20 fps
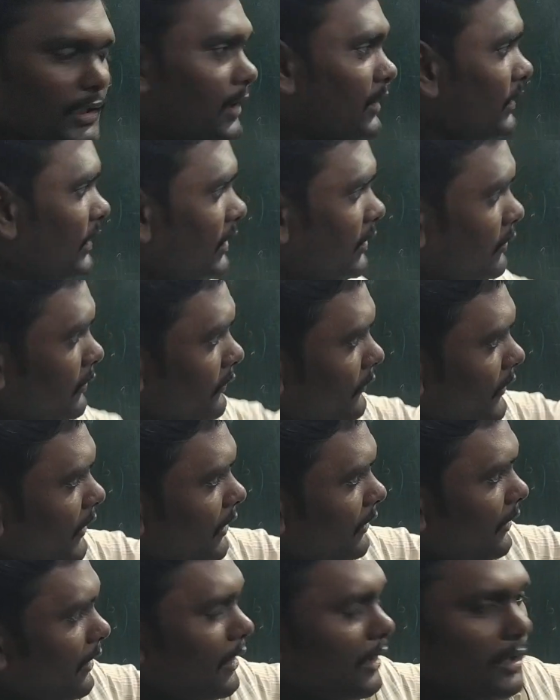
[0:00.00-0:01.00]
Okay, that too
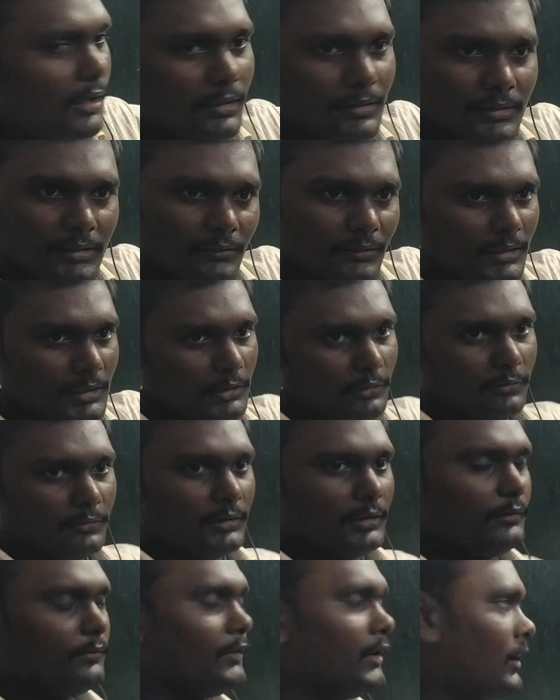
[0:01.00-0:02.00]
for all the
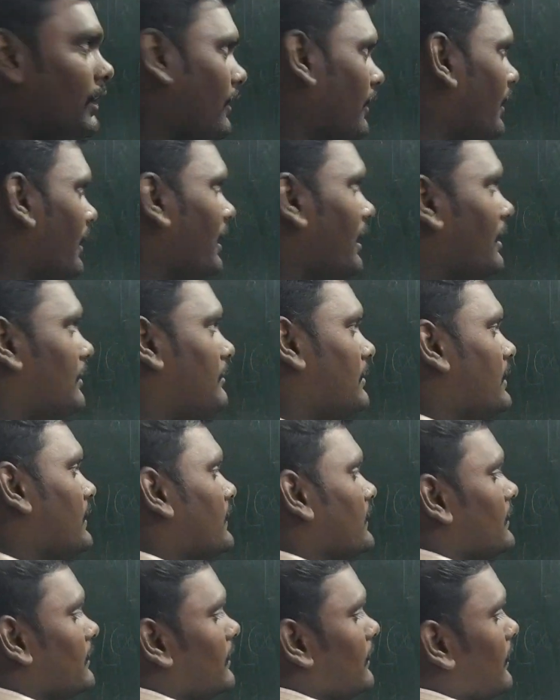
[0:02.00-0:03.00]
values of R, real
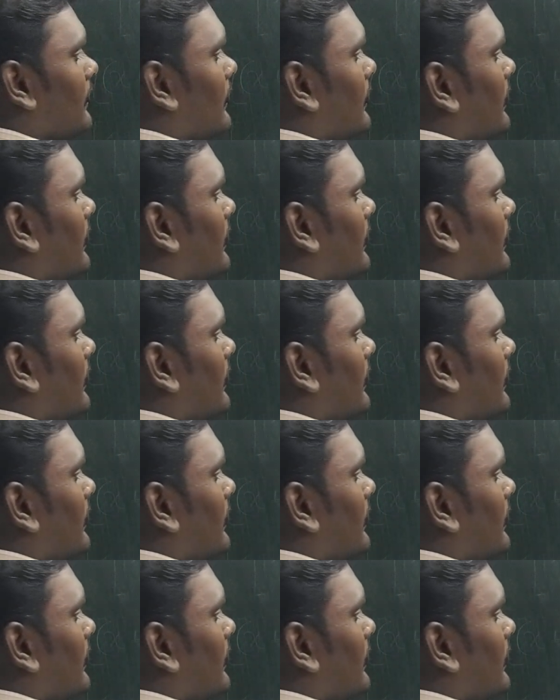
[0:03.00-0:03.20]
numbers.